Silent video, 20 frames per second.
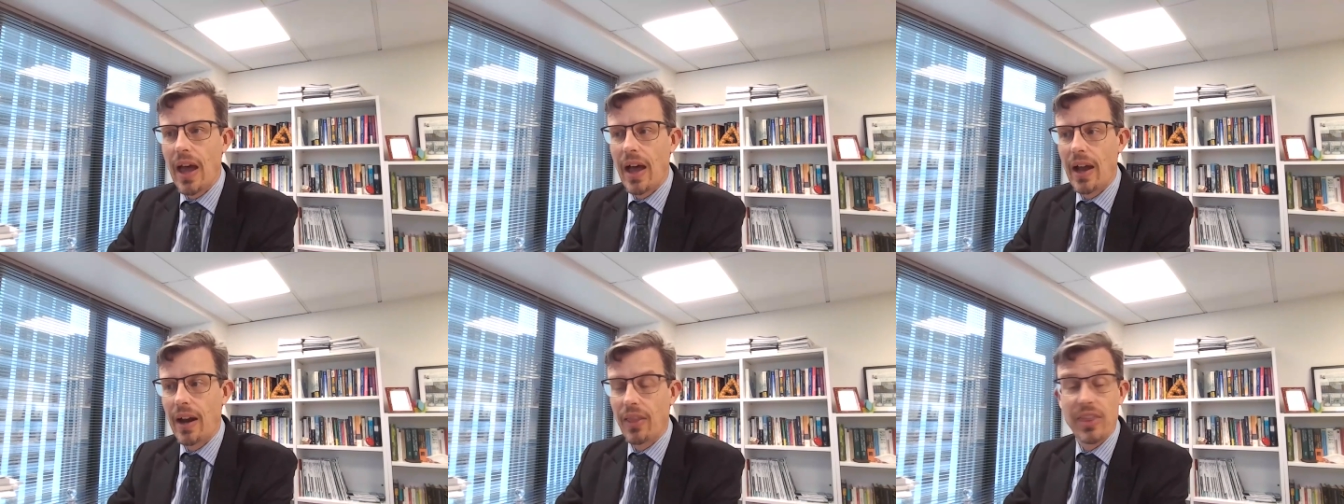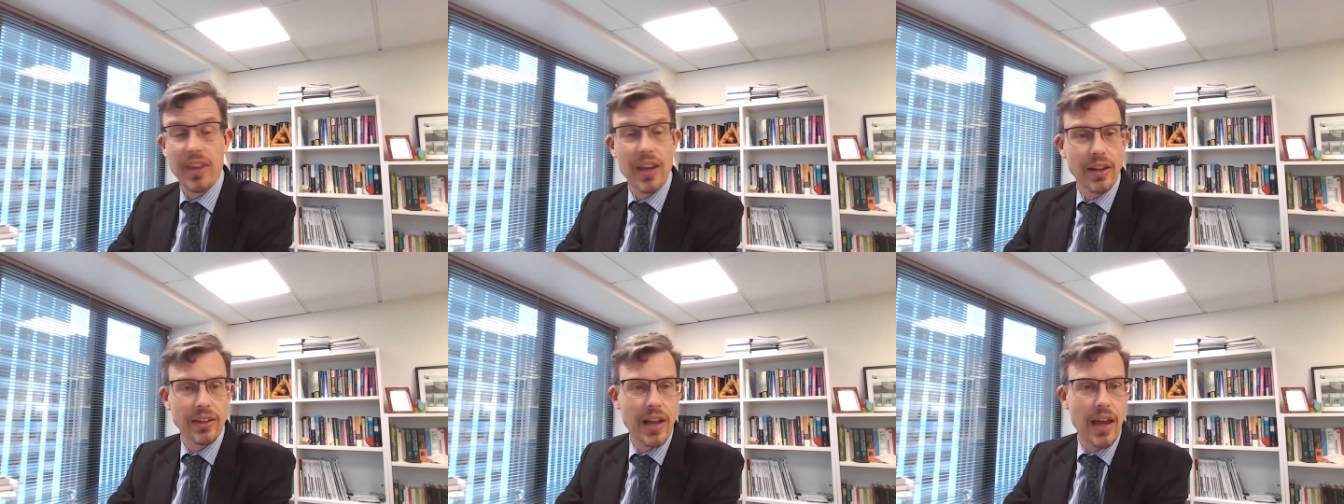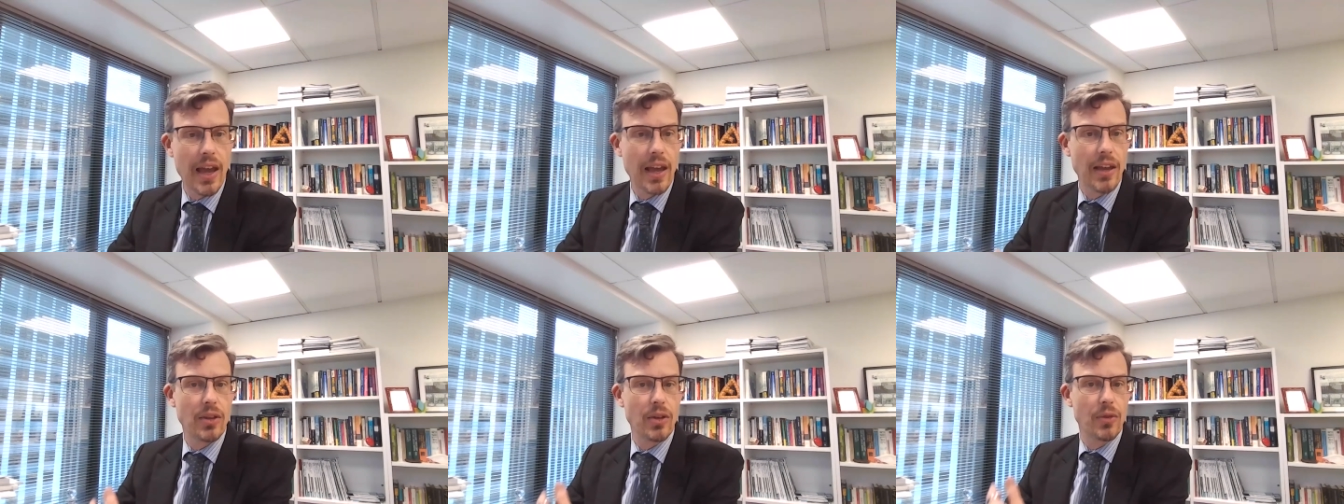At a
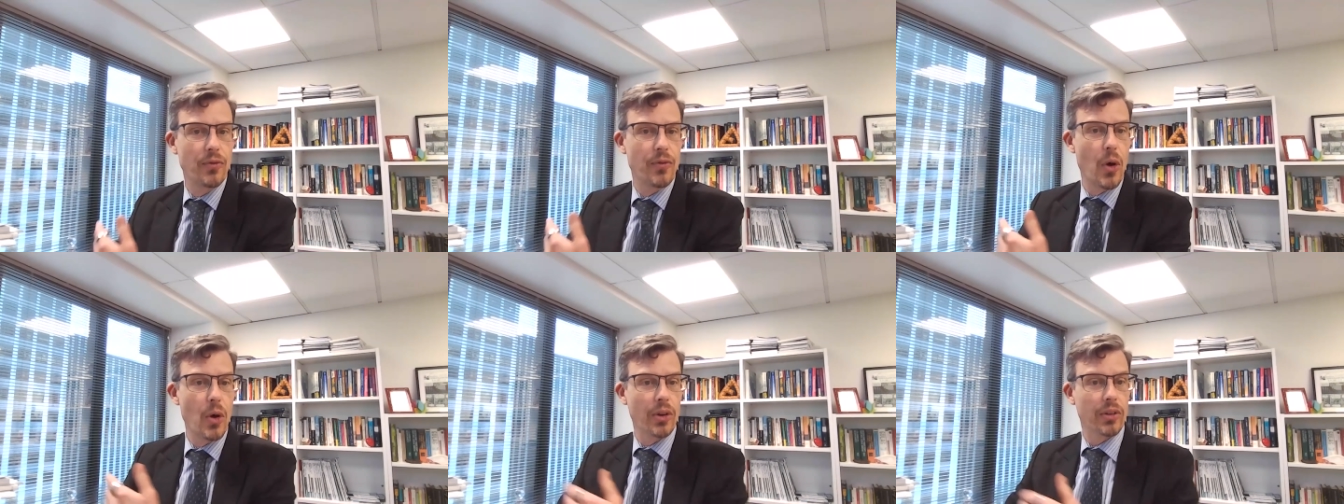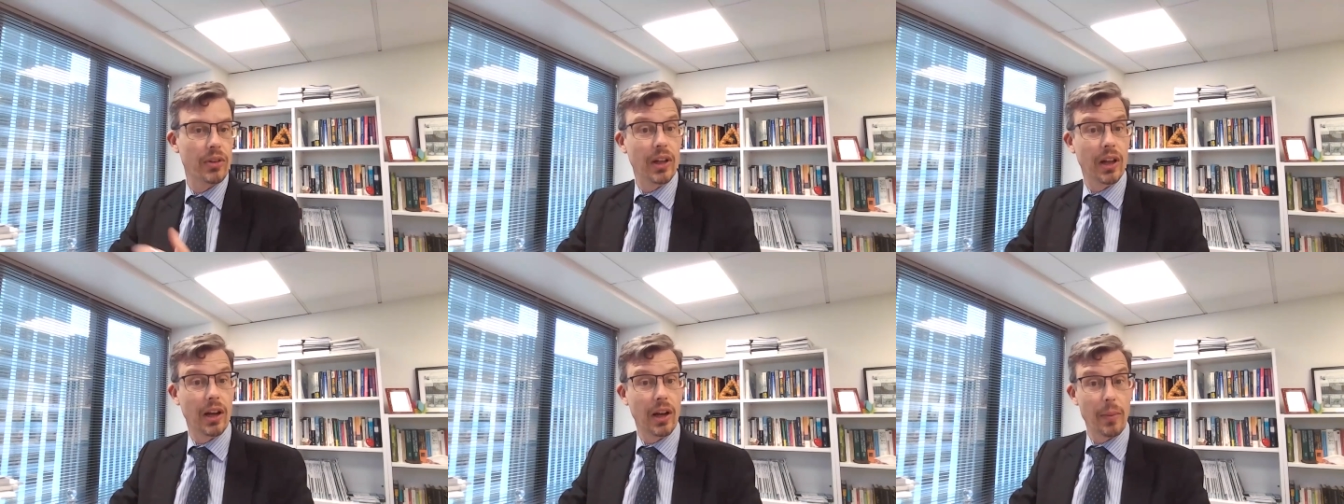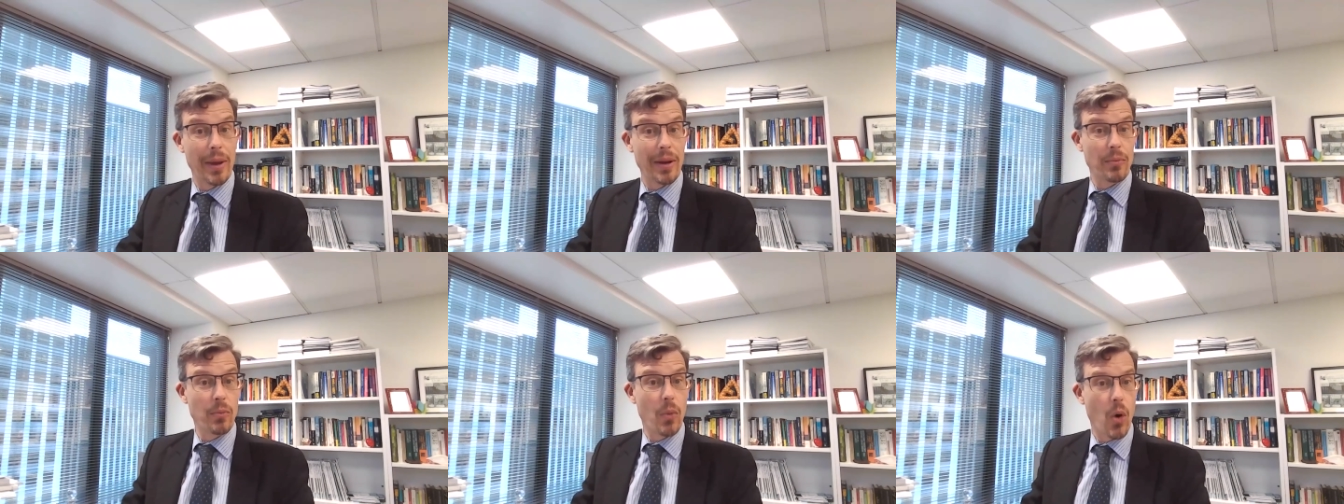think tank, you focus a
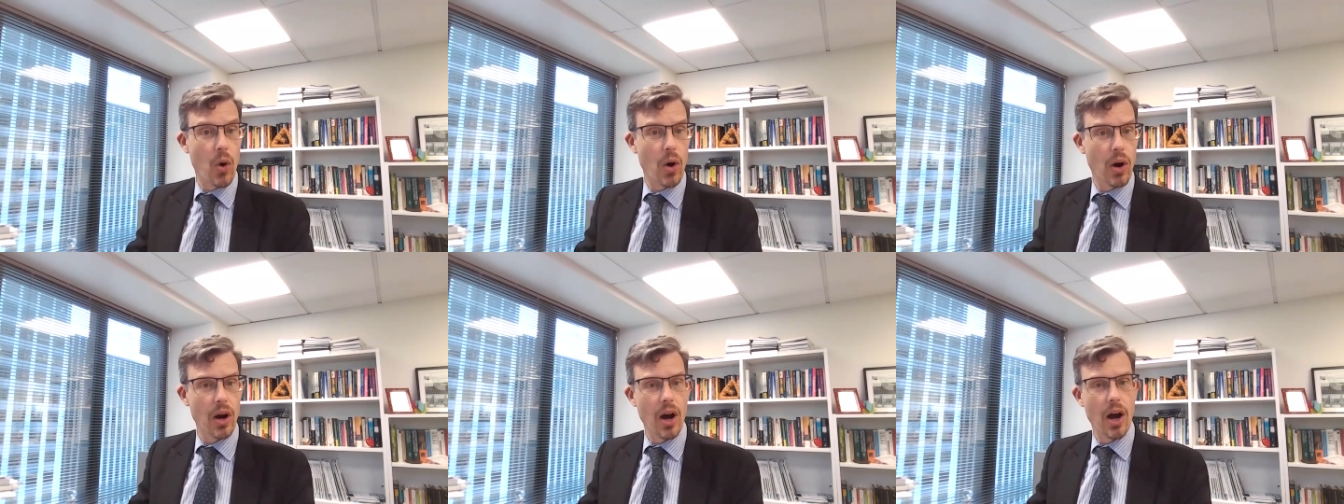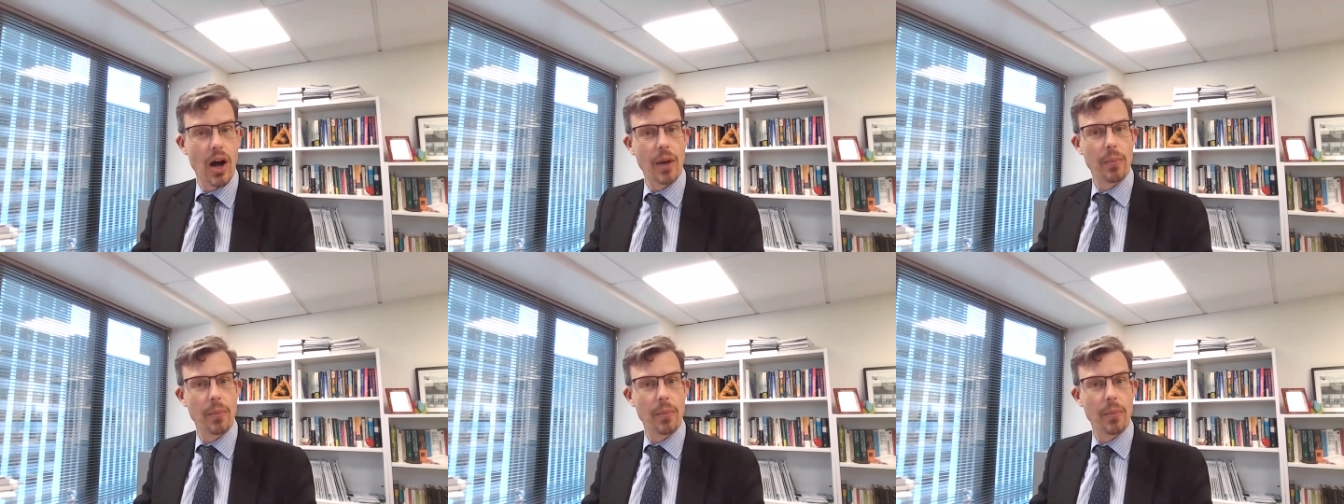little bit more